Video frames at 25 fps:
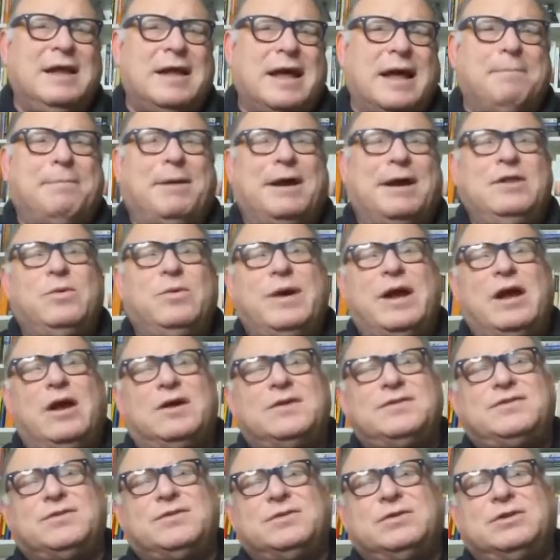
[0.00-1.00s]
And by the way, I
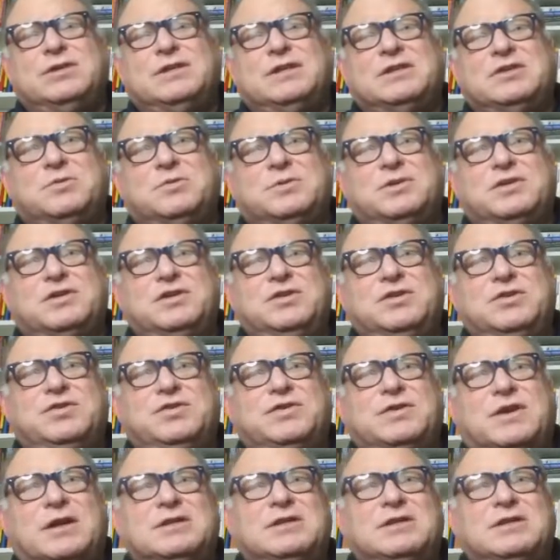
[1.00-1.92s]
also learned that there was a user,